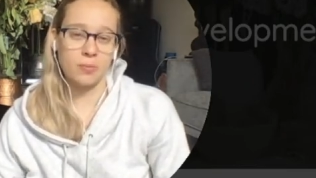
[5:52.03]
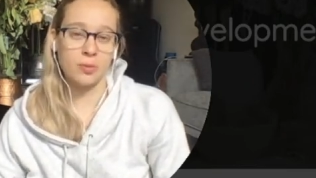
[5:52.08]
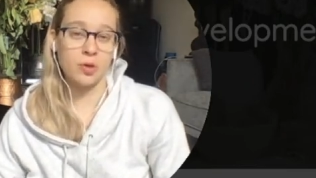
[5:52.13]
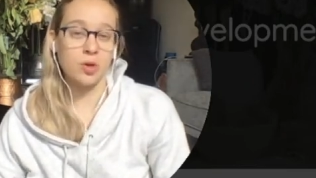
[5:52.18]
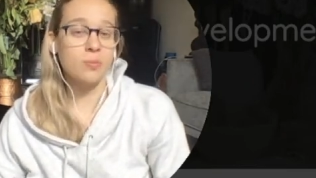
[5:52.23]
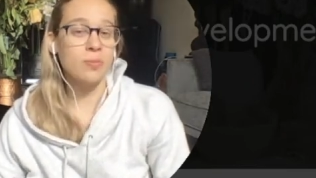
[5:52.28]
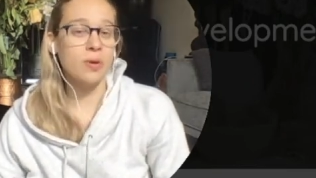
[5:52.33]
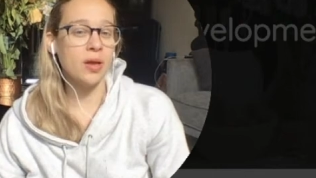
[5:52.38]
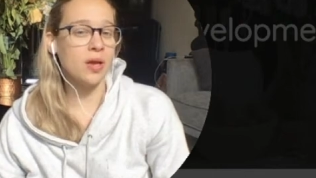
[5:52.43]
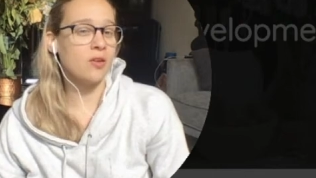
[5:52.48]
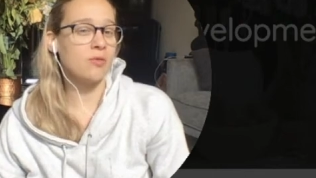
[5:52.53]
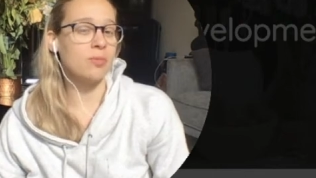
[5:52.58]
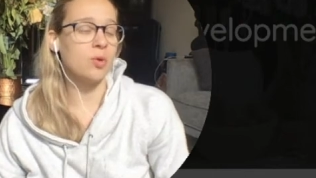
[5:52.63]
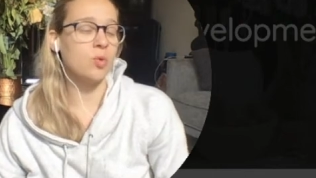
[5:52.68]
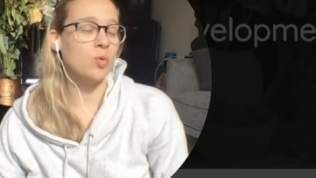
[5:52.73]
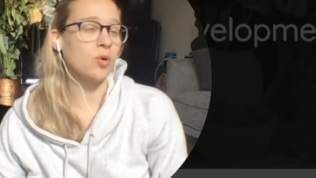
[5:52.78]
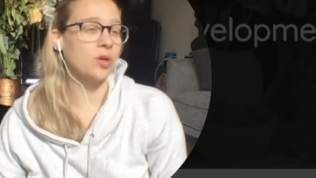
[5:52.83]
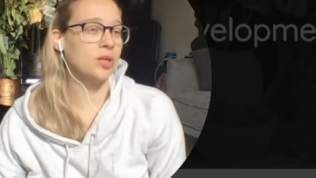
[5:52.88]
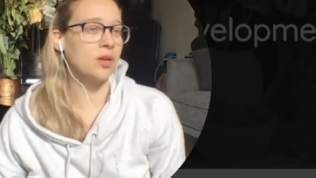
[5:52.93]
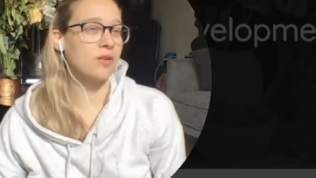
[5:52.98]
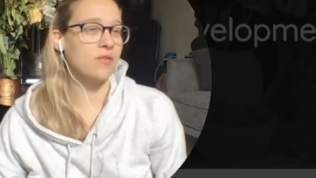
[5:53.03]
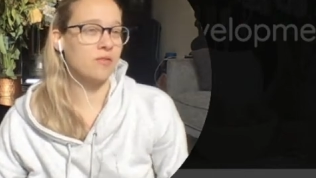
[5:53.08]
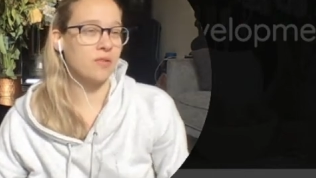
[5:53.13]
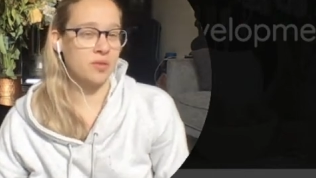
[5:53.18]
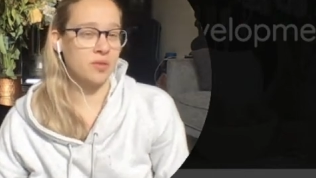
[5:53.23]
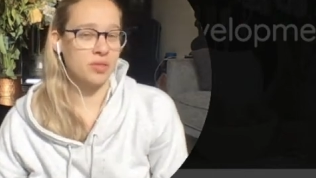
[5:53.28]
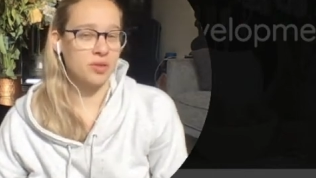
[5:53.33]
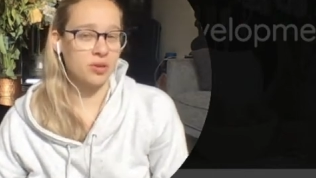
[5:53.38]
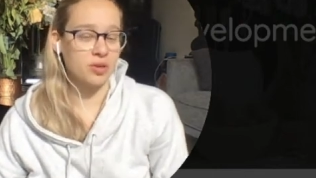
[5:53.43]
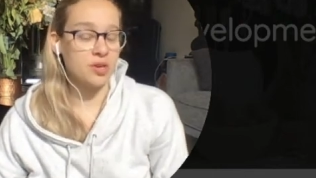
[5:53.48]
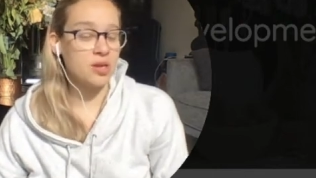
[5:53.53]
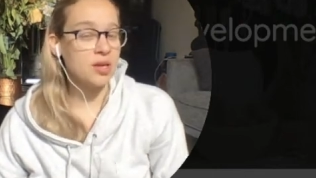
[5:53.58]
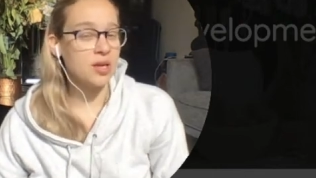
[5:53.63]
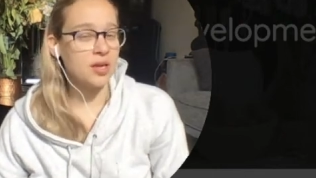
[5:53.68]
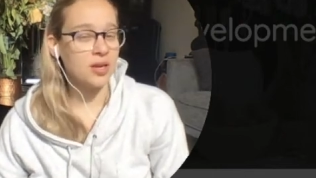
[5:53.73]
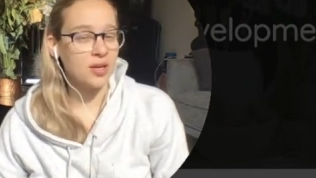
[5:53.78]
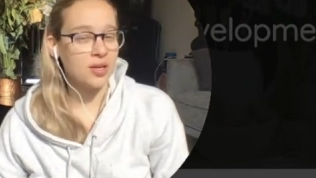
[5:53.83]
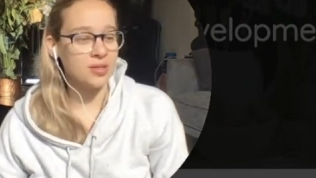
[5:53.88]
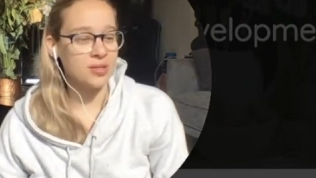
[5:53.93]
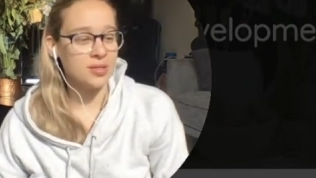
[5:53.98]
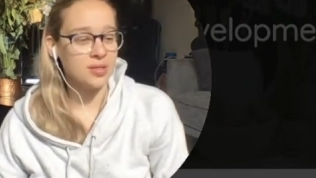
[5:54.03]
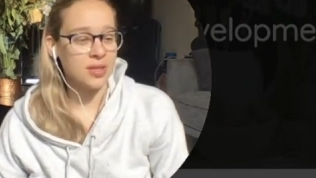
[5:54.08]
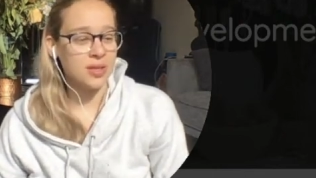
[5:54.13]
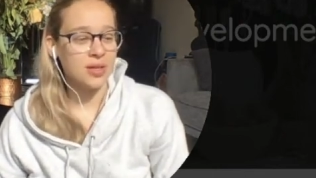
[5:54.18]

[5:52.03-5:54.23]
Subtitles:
You may have been working for 30 years,